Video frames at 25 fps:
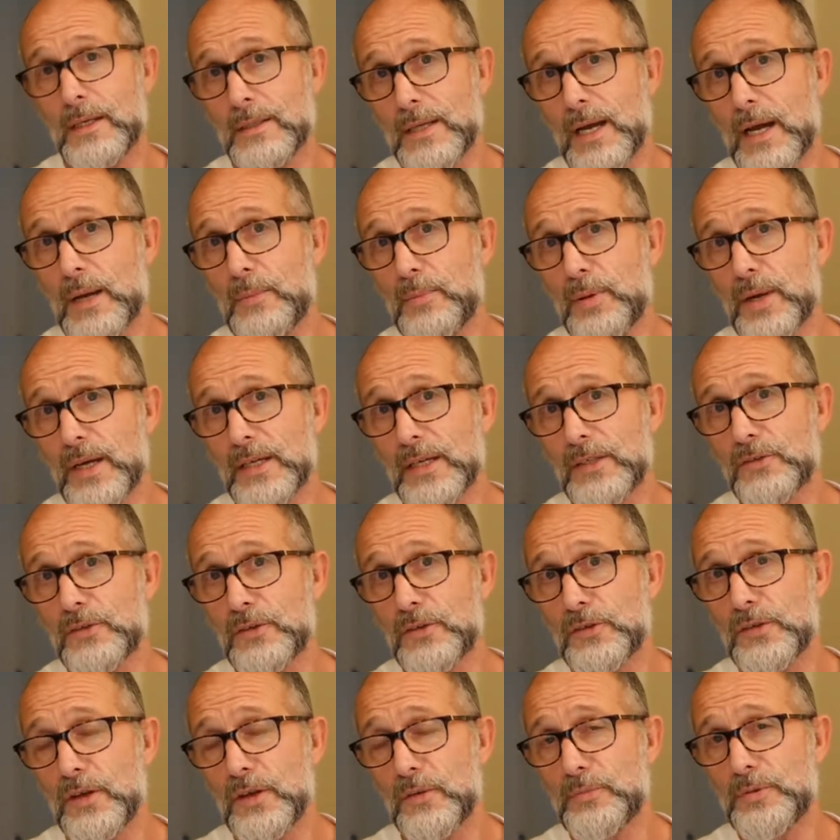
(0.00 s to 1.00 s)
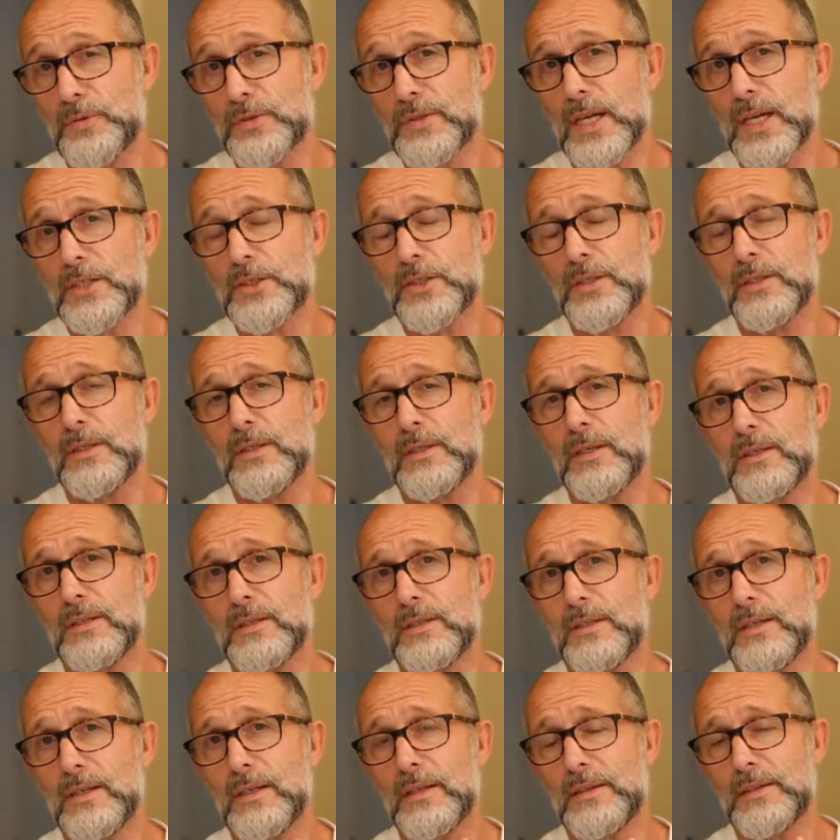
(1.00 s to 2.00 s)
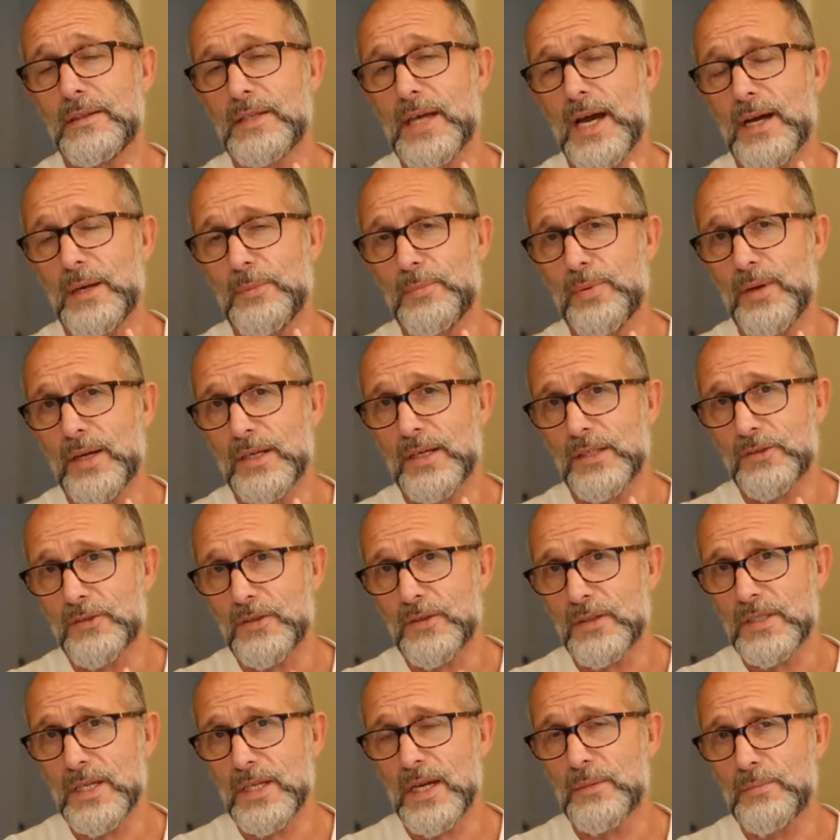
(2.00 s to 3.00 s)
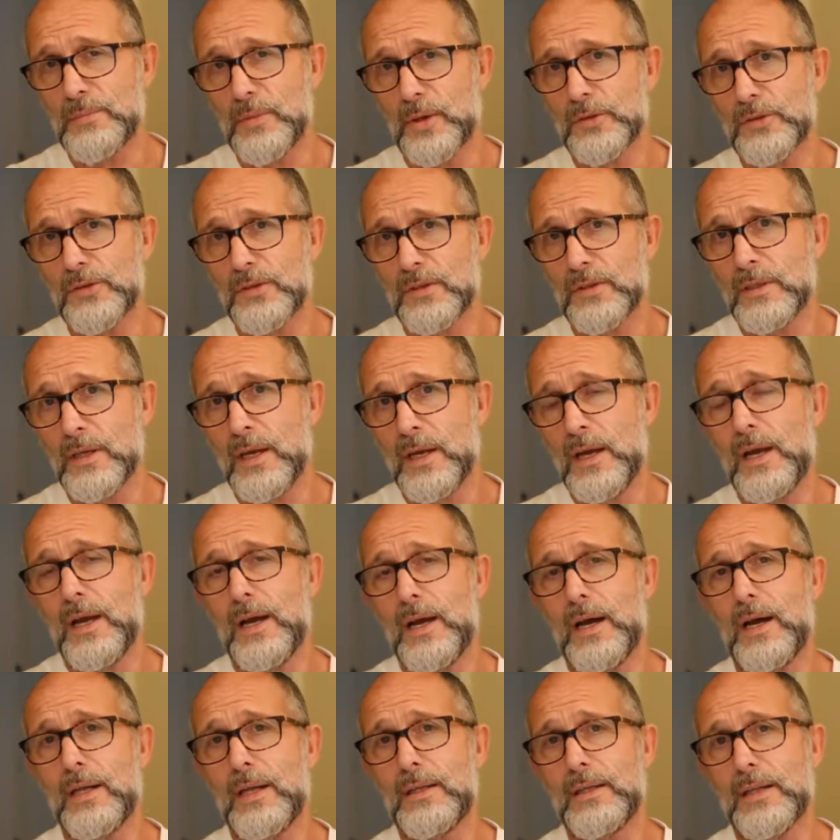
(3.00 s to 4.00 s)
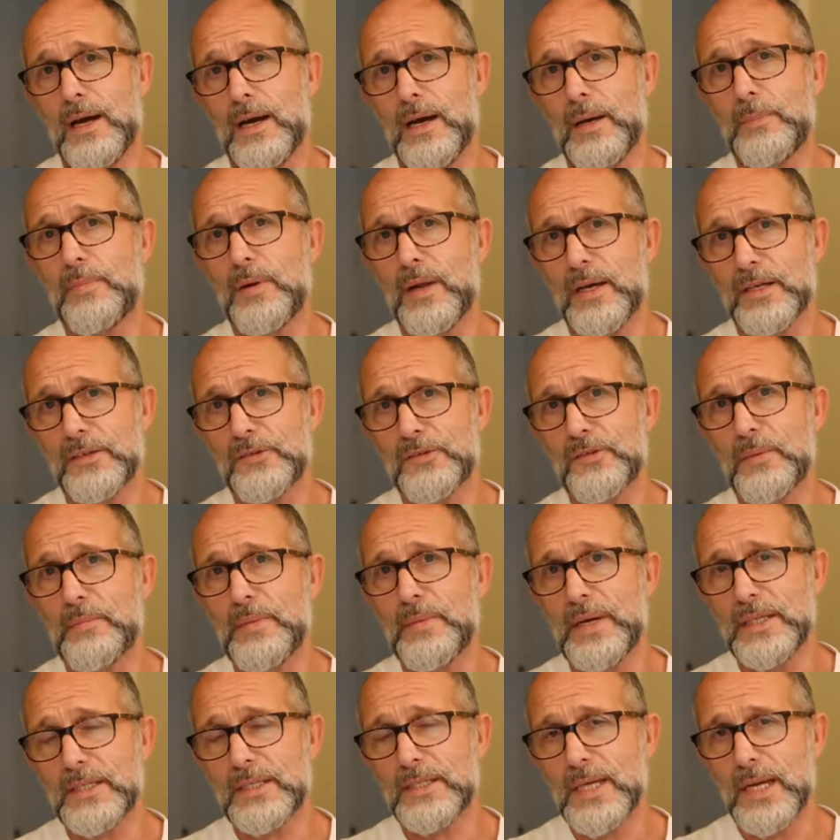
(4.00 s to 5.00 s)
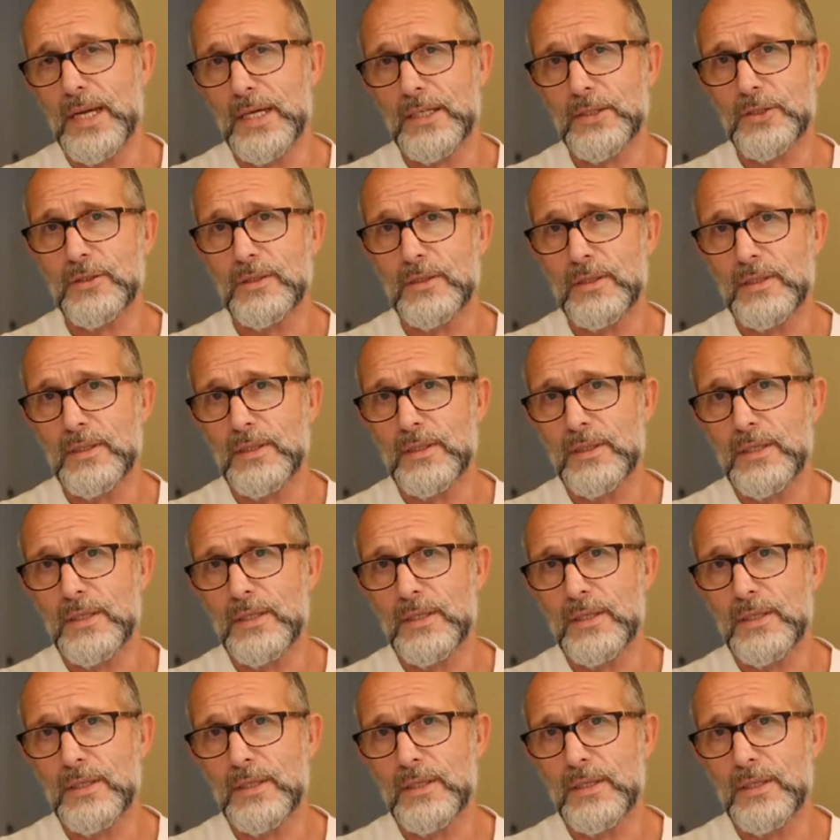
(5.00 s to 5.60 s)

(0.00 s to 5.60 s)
That applies to self-protection, that applies to Thai boxing, and that applies to meditation,